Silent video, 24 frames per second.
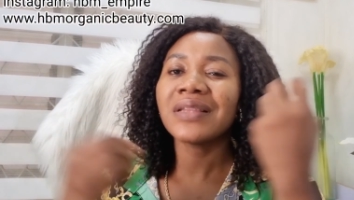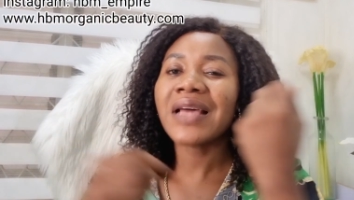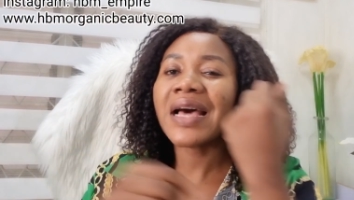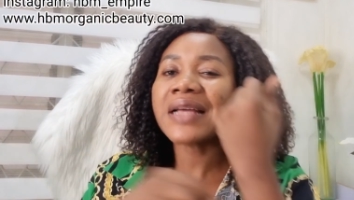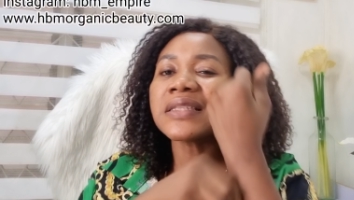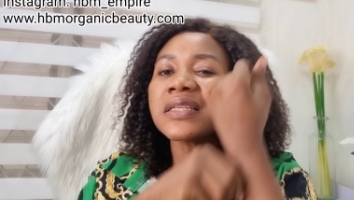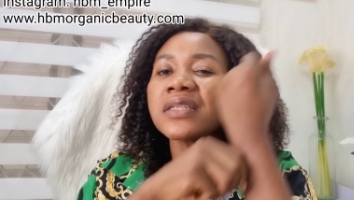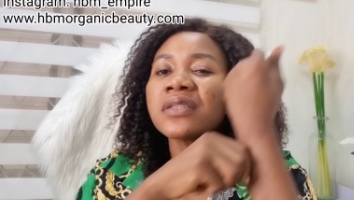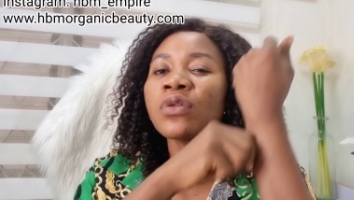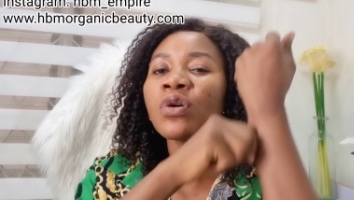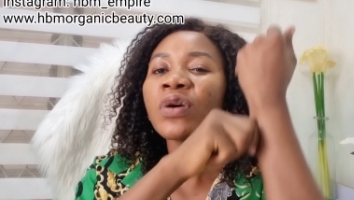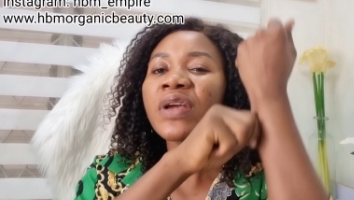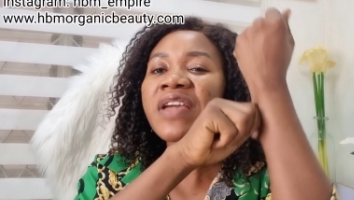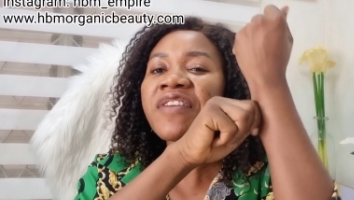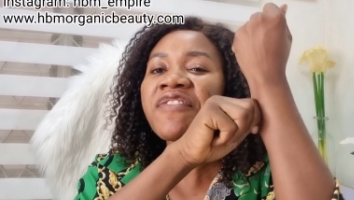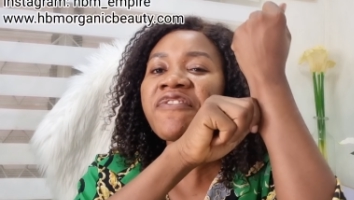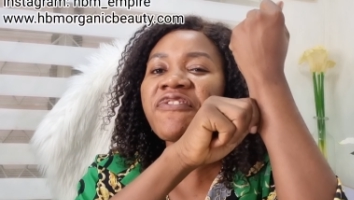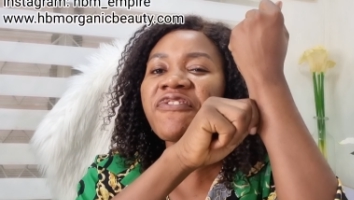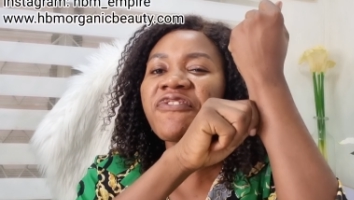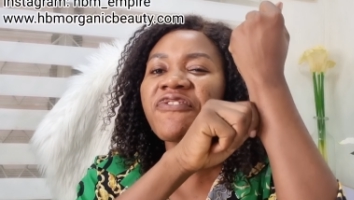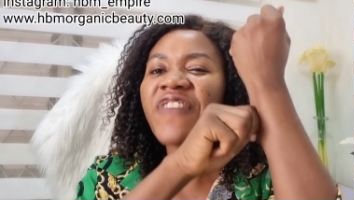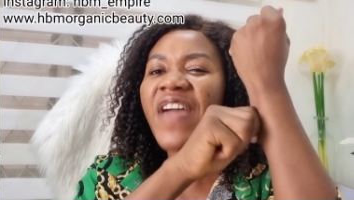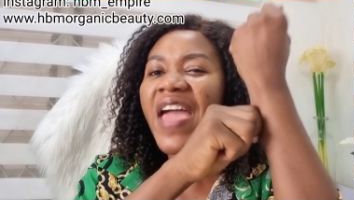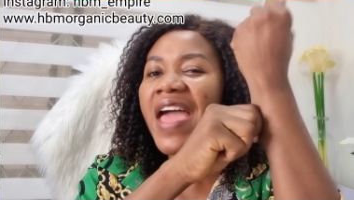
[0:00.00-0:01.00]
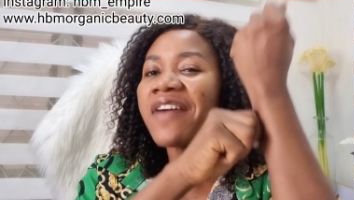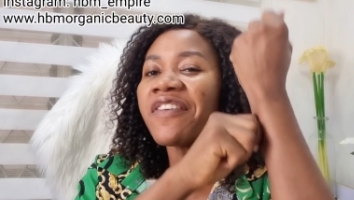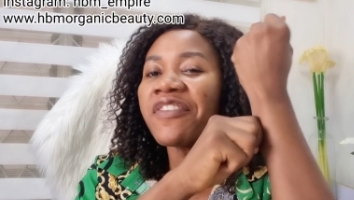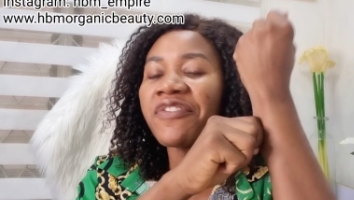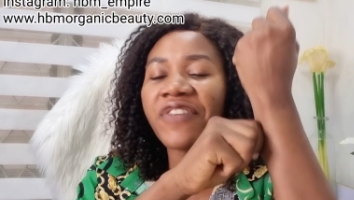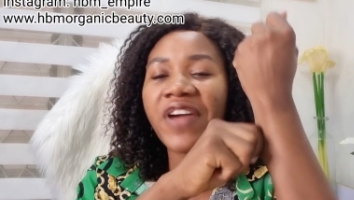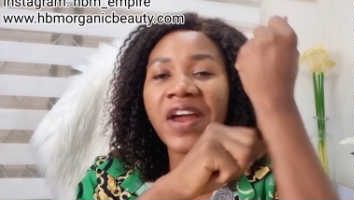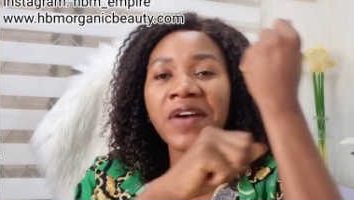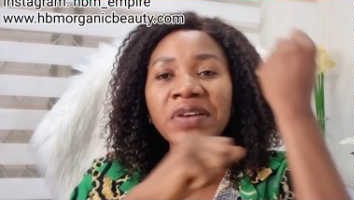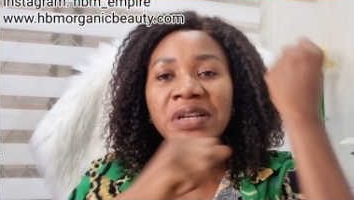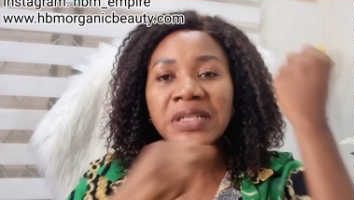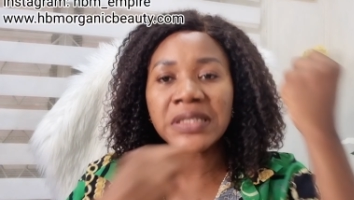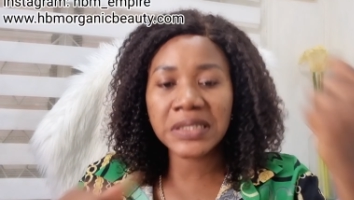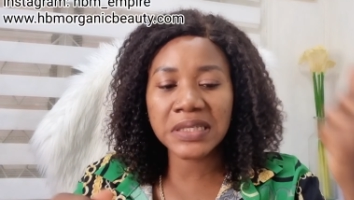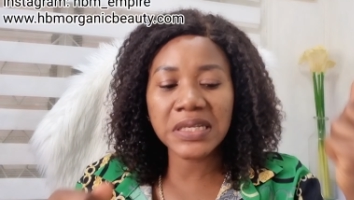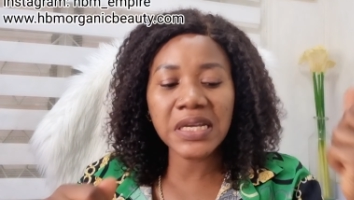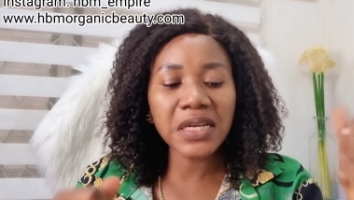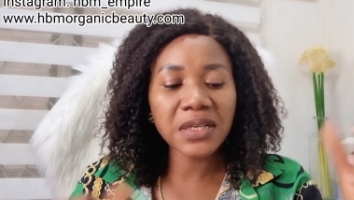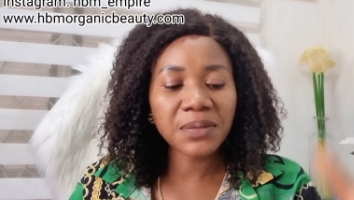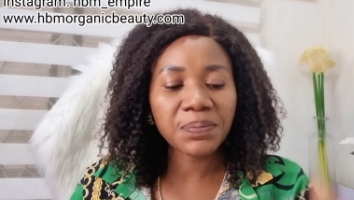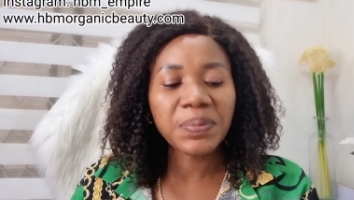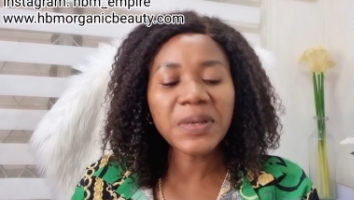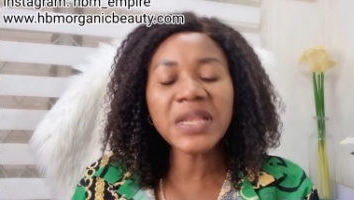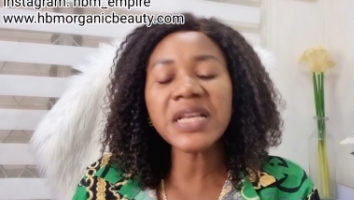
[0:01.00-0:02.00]
that is looking very, very
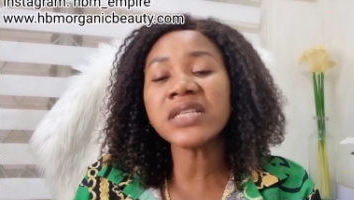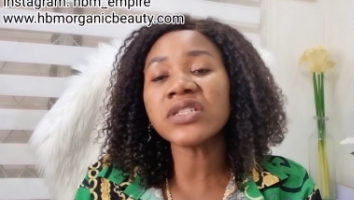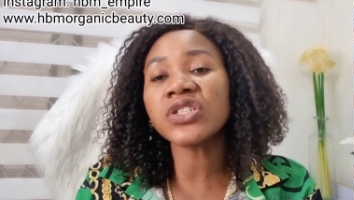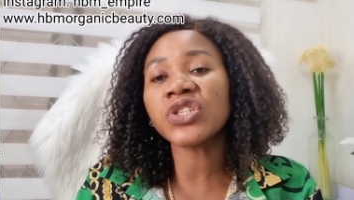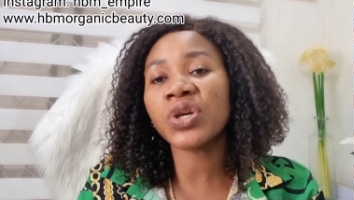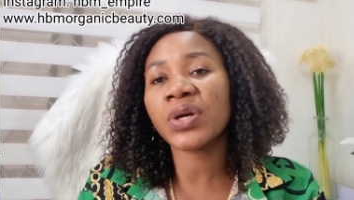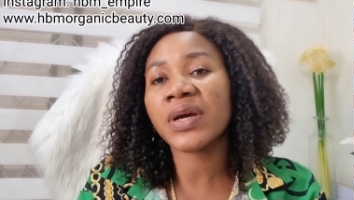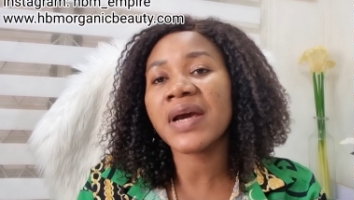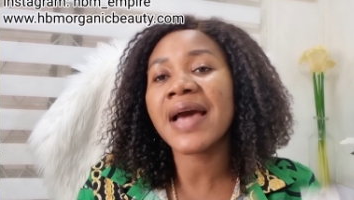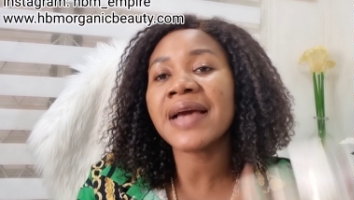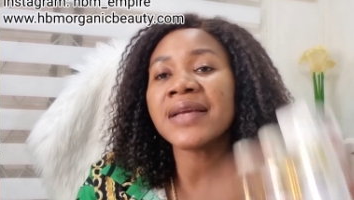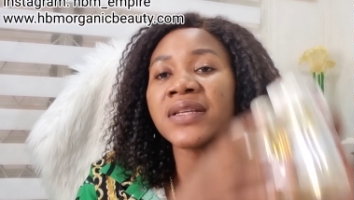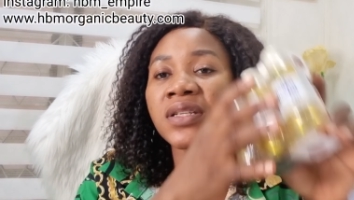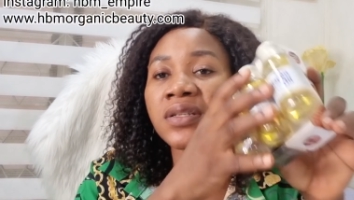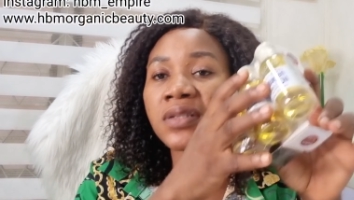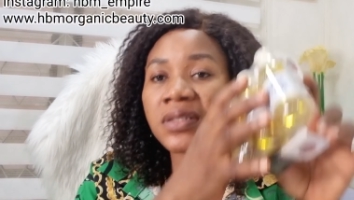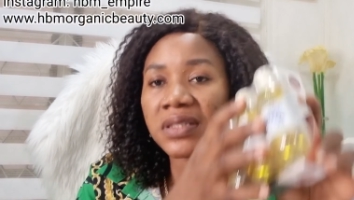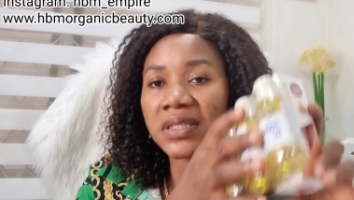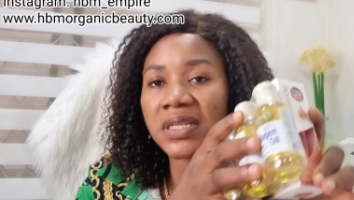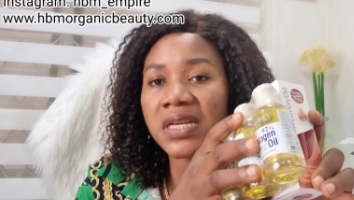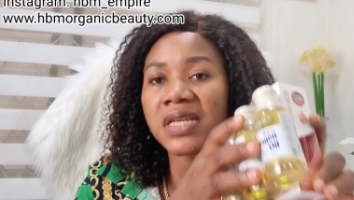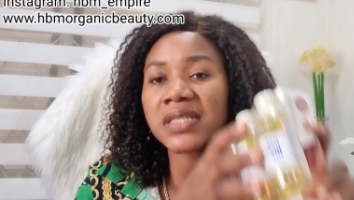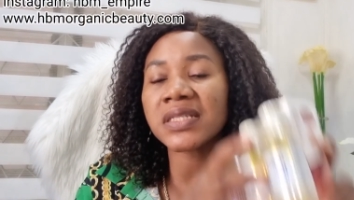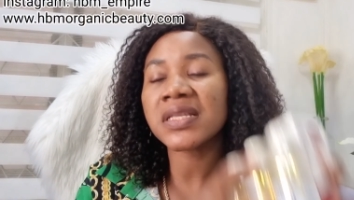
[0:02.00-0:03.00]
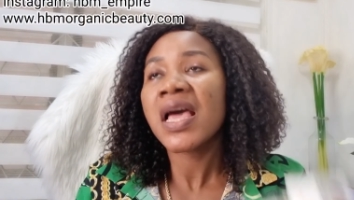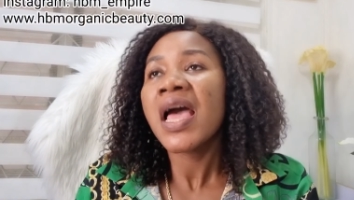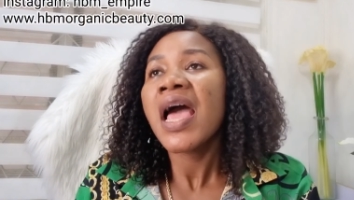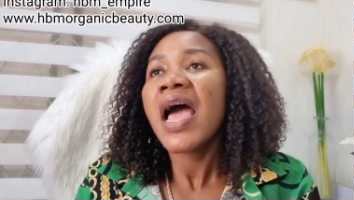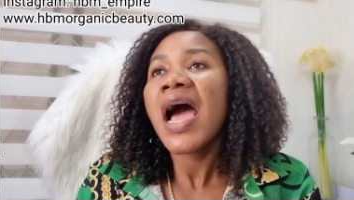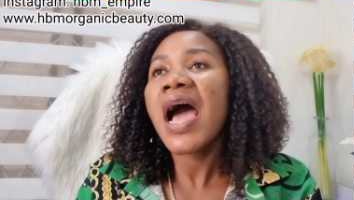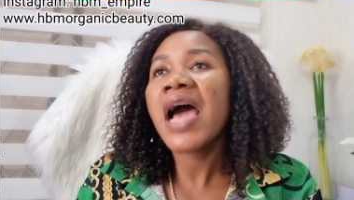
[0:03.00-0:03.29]
thin, please, you can use this.